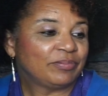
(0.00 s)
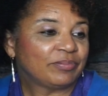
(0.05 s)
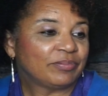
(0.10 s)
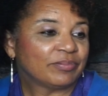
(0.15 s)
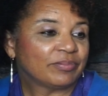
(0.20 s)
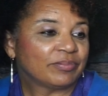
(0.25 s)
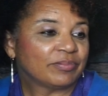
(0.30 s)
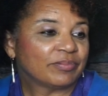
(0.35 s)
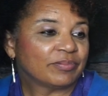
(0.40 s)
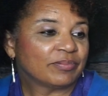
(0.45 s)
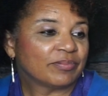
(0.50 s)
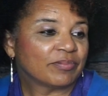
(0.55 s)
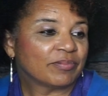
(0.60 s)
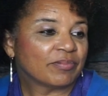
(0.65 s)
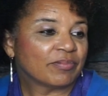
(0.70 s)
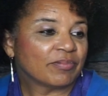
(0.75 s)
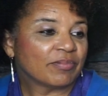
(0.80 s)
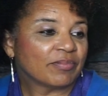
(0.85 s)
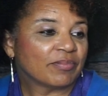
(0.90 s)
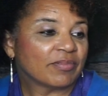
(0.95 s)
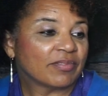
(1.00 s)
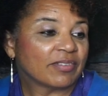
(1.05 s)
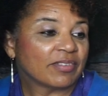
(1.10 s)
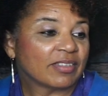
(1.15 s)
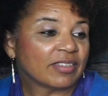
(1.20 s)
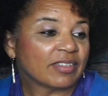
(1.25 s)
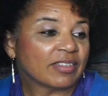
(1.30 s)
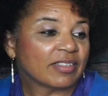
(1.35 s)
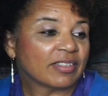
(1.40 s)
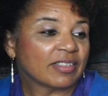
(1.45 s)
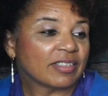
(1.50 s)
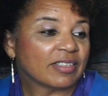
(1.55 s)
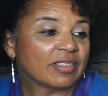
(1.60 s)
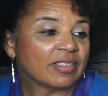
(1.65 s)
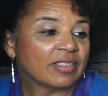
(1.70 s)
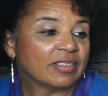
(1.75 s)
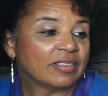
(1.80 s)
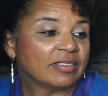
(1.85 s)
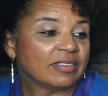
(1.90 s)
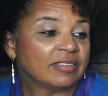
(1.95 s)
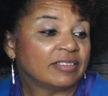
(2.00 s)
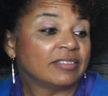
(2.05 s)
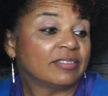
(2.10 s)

(not speaking)